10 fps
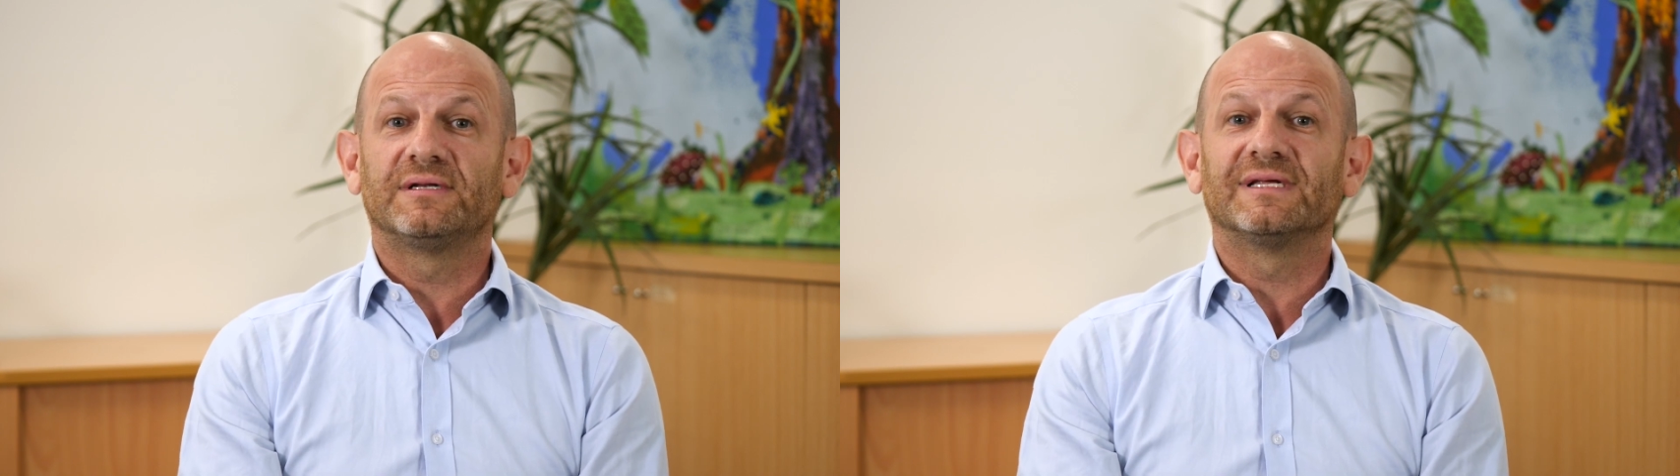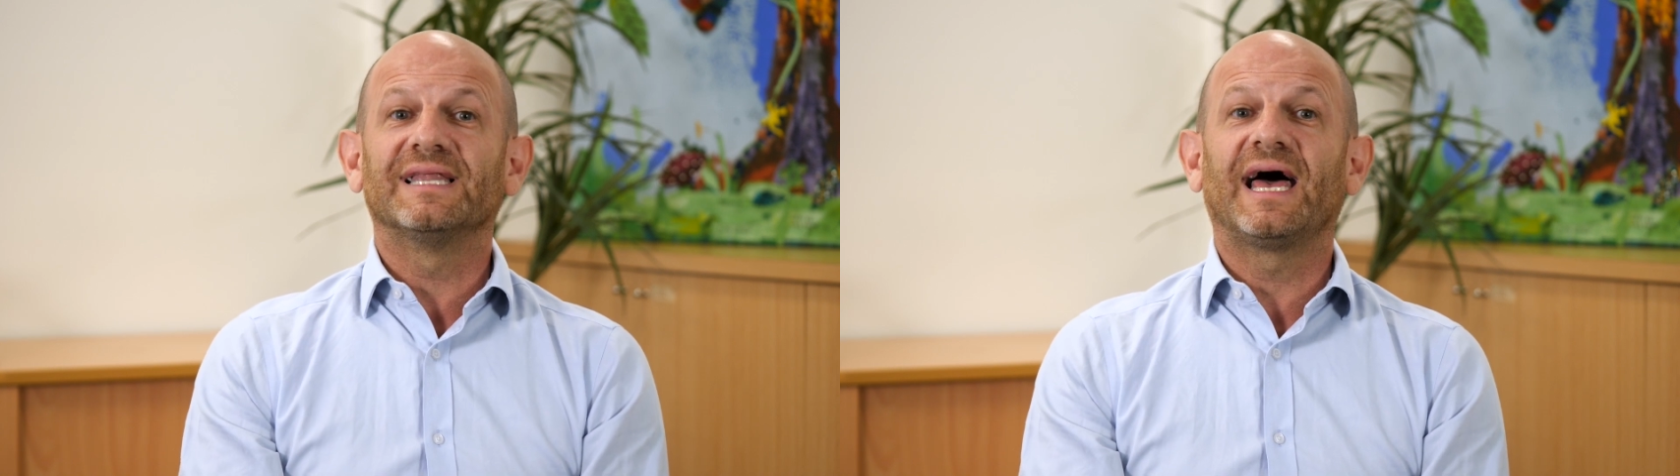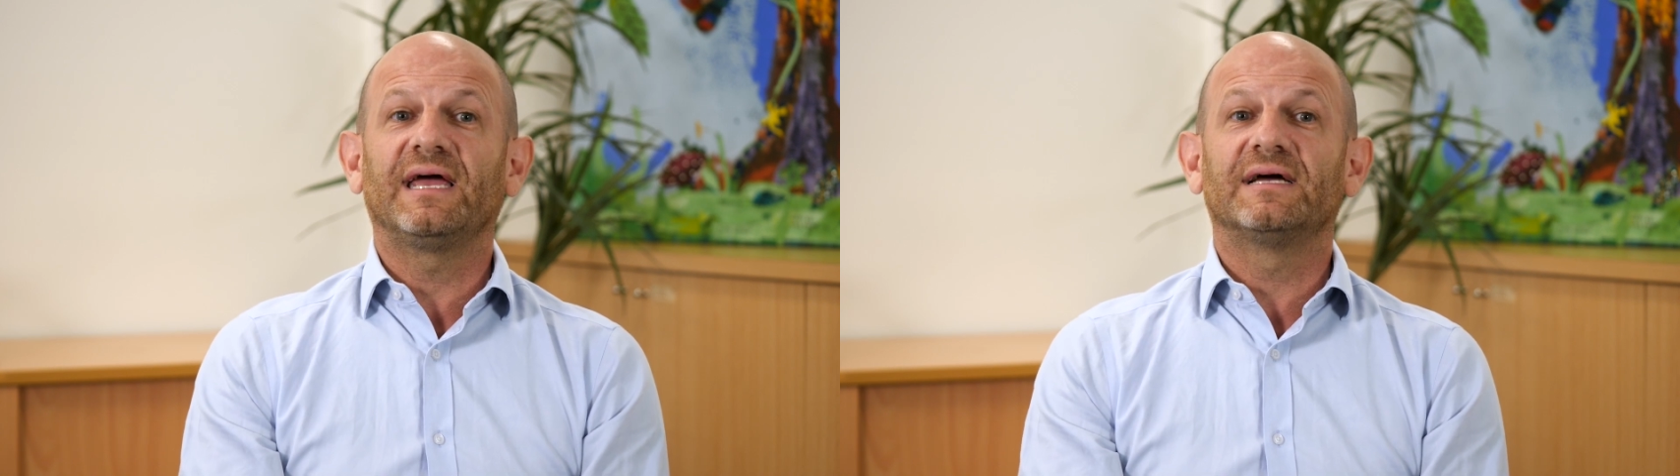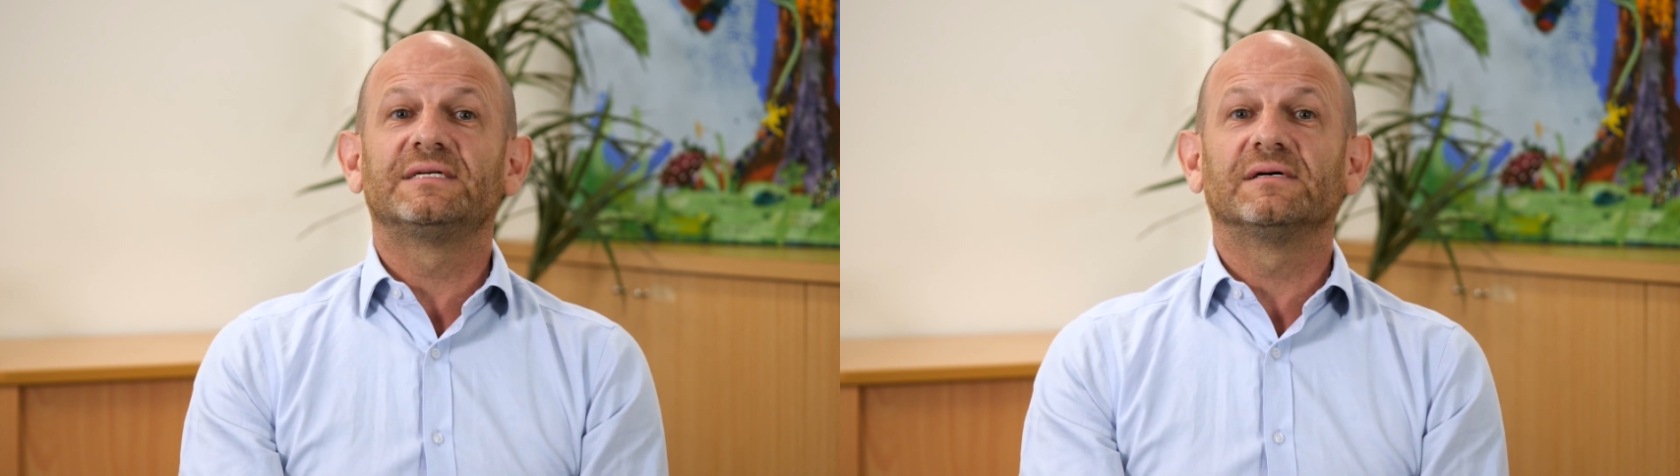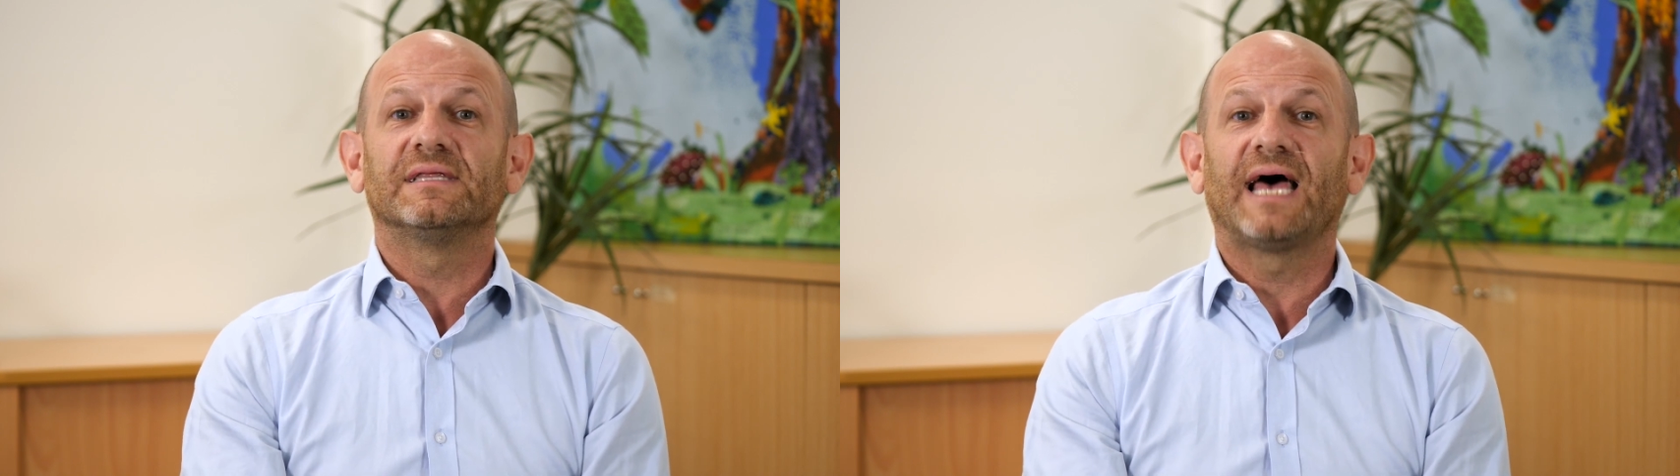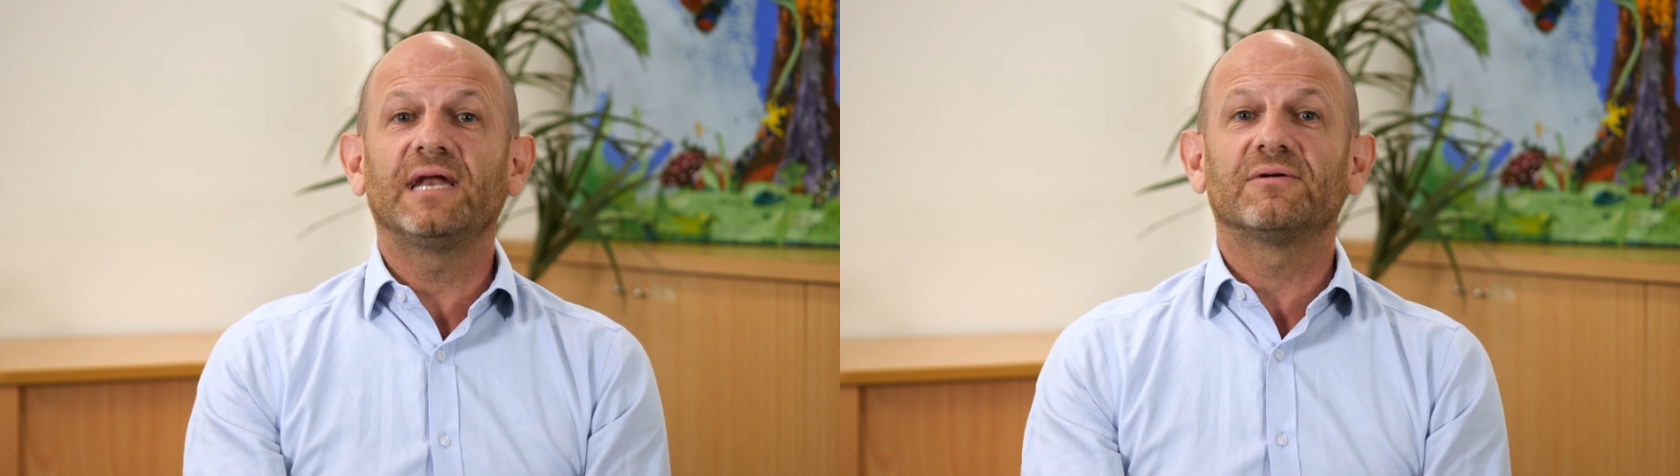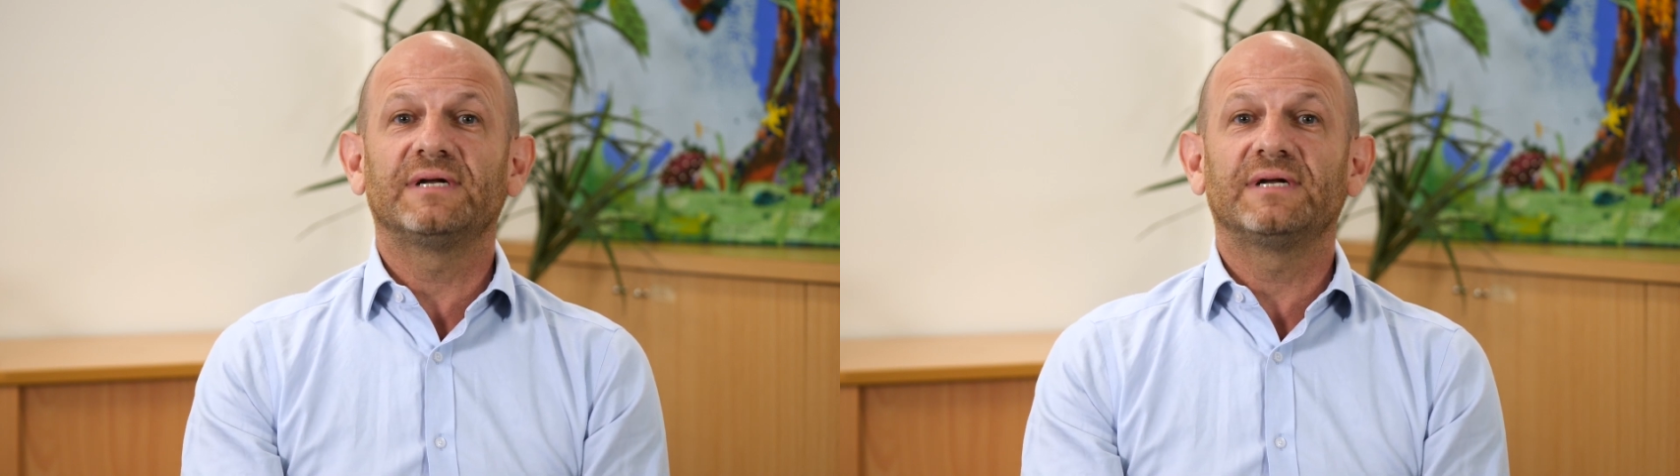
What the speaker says: delay until later